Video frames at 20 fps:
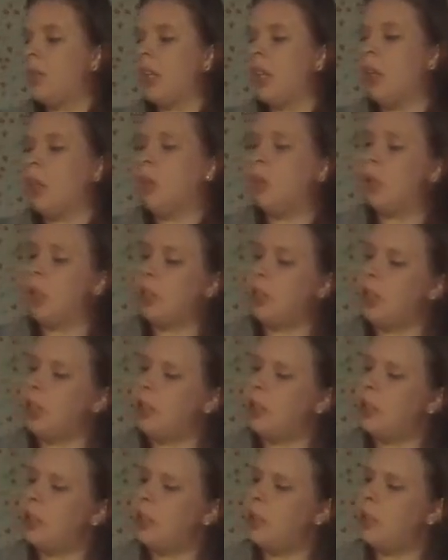Would
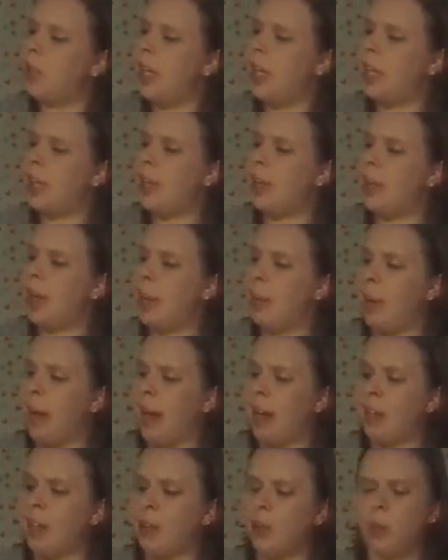you eat them in a
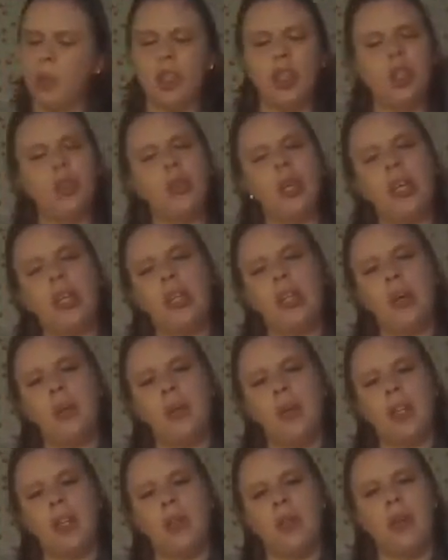box? Would you eat them
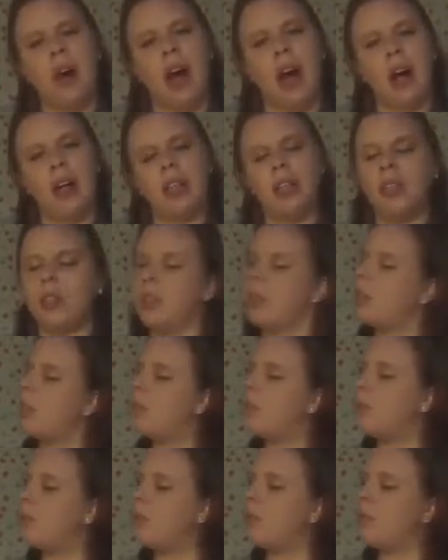with a fox?
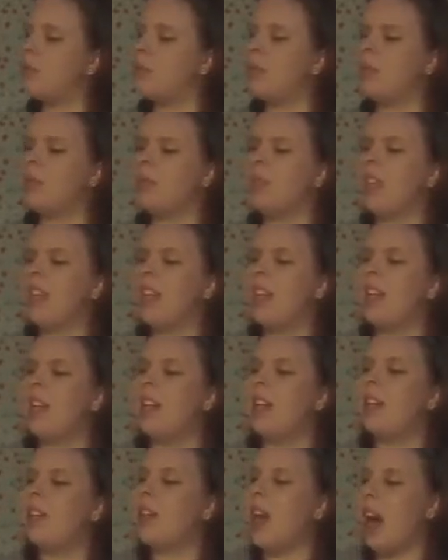
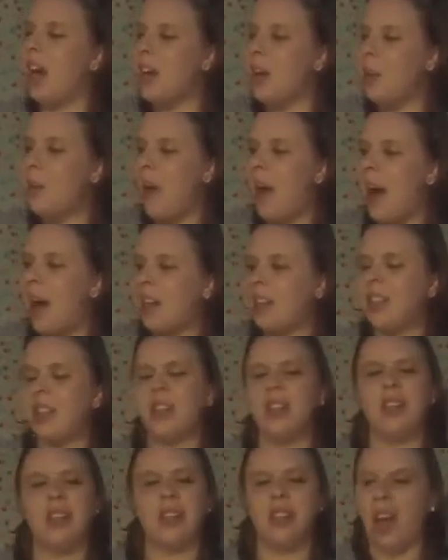Not in a box,
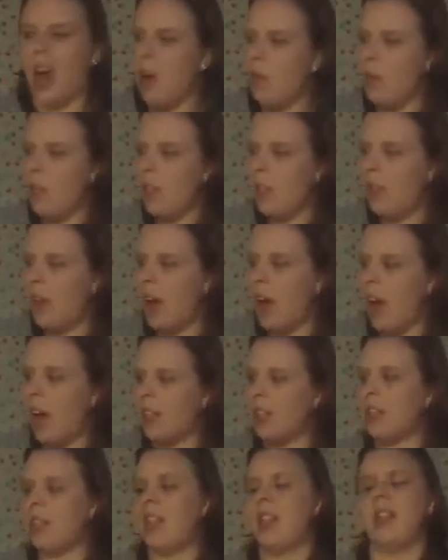not with a
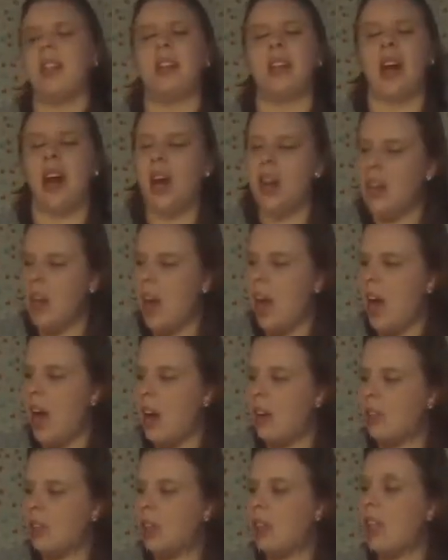fox, not in a
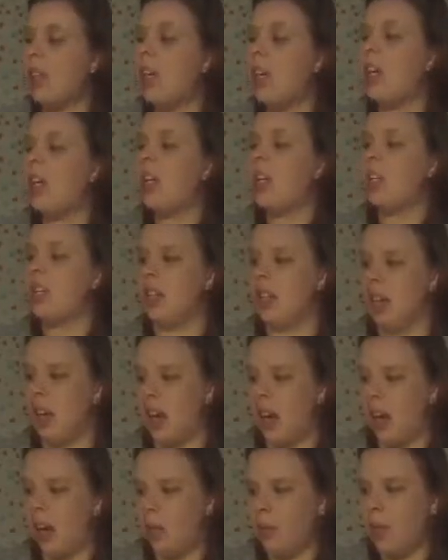house,
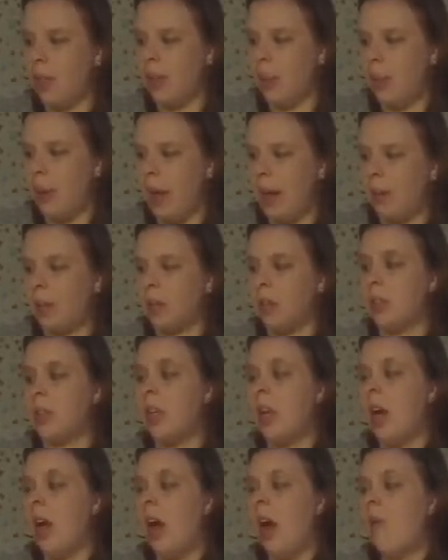not with a mouse.
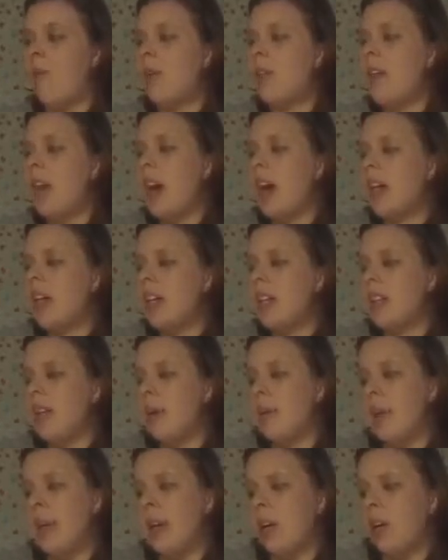I would not eat
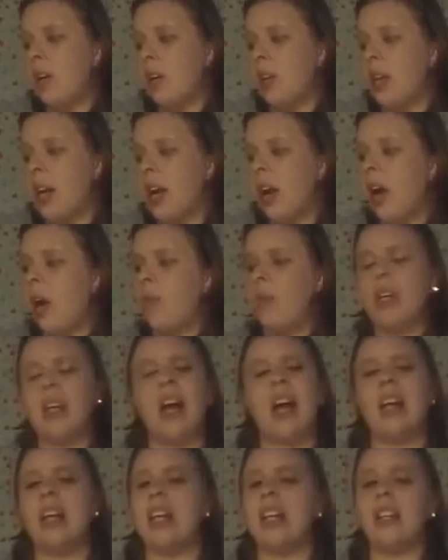them here or there. I would
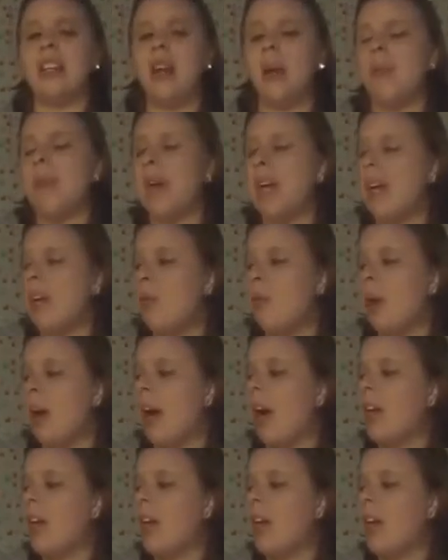not eat them anywhere.